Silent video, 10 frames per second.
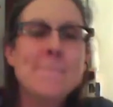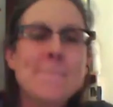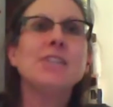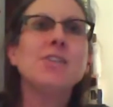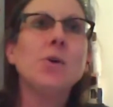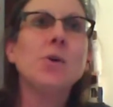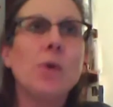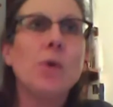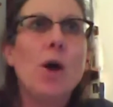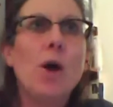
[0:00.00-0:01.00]
And so,
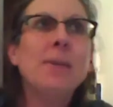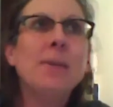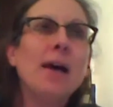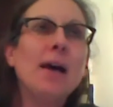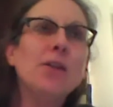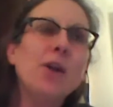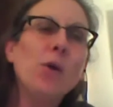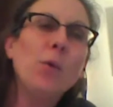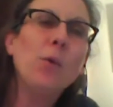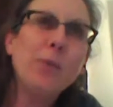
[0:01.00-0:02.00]
but
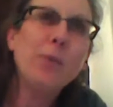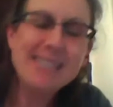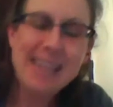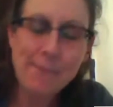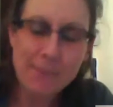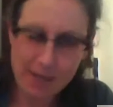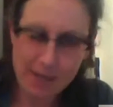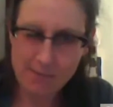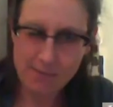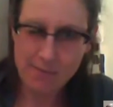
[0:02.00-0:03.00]
what does that
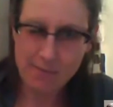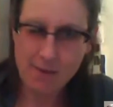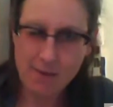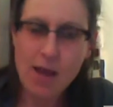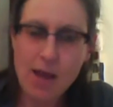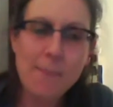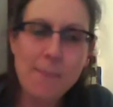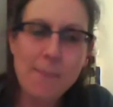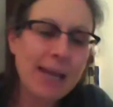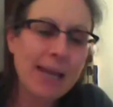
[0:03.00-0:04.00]
mean?
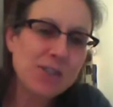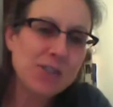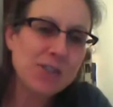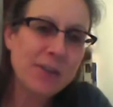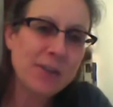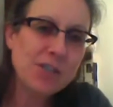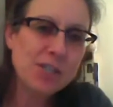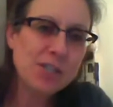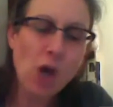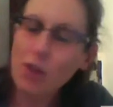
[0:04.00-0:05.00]
Because if there was
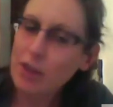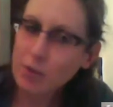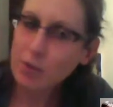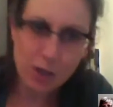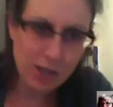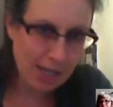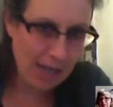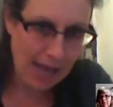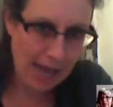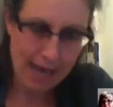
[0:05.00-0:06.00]
just all they were
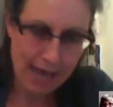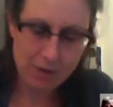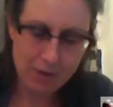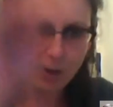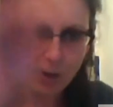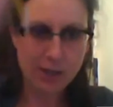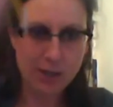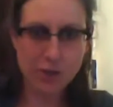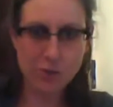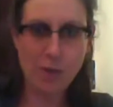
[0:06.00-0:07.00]
looking at
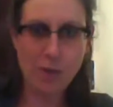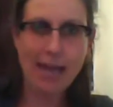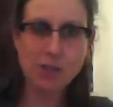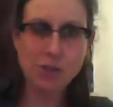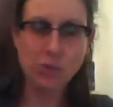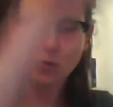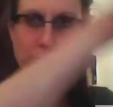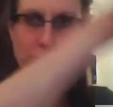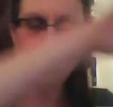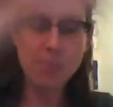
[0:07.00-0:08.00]
was the
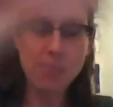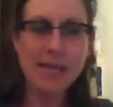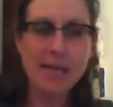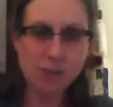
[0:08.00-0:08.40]
actual mean